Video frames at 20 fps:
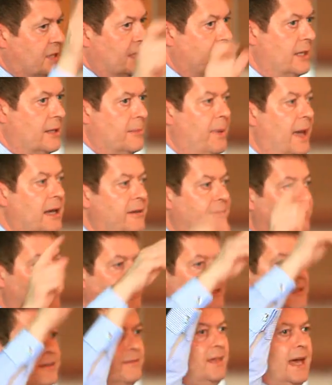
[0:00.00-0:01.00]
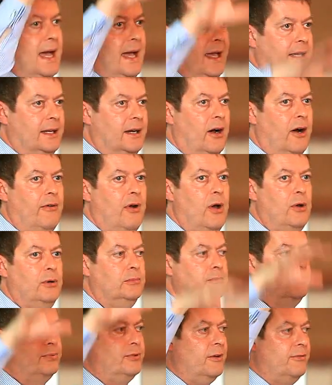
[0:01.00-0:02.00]
see the benefit of that in our
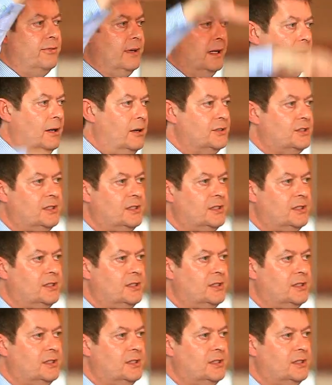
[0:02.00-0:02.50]
own profit and loss